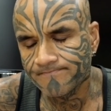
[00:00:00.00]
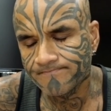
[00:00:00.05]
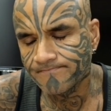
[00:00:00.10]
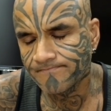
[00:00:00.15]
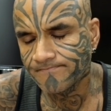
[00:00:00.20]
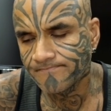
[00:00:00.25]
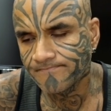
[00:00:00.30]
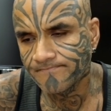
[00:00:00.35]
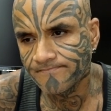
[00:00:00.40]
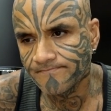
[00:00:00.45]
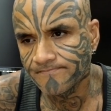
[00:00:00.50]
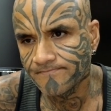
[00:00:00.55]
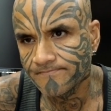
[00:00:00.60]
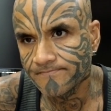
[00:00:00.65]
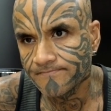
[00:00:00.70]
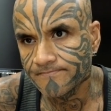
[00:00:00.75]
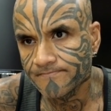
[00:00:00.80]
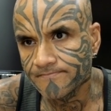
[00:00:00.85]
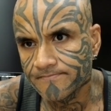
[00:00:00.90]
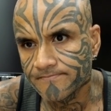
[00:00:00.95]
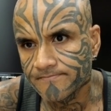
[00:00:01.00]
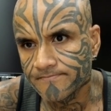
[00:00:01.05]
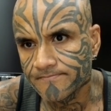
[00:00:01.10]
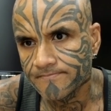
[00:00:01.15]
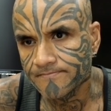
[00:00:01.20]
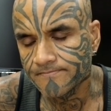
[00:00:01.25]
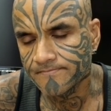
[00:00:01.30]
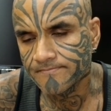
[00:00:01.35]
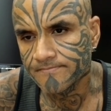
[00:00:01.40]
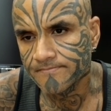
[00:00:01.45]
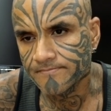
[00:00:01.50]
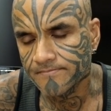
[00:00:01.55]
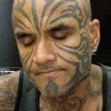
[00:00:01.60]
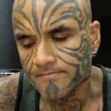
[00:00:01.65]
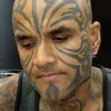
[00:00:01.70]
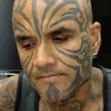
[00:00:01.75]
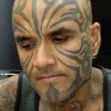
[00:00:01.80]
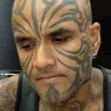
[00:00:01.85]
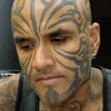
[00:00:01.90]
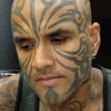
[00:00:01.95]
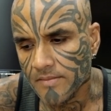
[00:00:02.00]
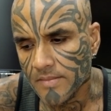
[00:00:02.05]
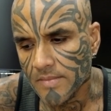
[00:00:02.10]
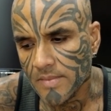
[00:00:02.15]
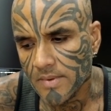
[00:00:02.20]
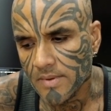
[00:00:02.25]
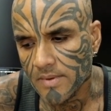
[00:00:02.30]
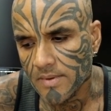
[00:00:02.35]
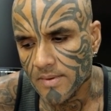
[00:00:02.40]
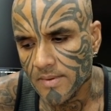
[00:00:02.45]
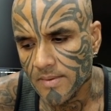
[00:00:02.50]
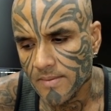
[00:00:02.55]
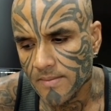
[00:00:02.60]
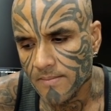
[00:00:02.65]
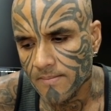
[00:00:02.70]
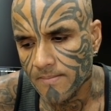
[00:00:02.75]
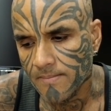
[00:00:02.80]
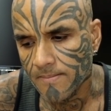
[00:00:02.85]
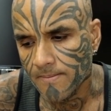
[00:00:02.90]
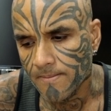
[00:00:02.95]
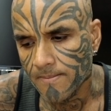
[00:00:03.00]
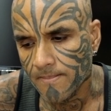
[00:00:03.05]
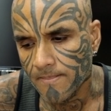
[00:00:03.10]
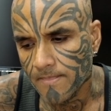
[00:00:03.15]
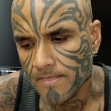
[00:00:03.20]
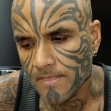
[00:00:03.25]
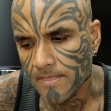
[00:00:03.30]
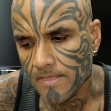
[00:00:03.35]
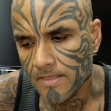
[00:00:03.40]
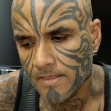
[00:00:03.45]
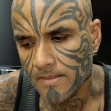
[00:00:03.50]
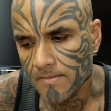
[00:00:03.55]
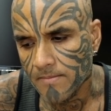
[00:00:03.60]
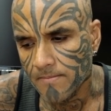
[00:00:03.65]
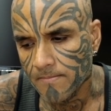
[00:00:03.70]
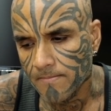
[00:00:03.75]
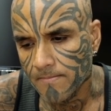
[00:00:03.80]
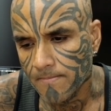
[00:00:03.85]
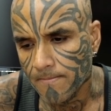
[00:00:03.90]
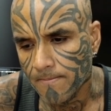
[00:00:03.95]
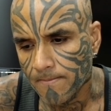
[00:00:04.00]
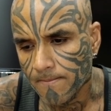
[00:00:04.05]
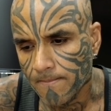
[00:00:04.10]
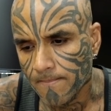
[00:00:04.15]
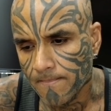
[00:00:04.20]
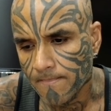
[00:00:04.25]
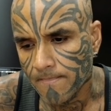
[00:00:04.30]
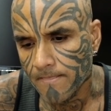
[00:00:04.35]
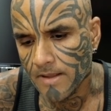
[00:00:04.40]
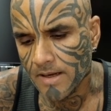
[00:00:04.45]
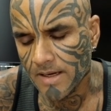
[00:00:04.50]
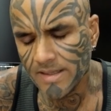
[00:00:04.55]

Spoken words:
(silence)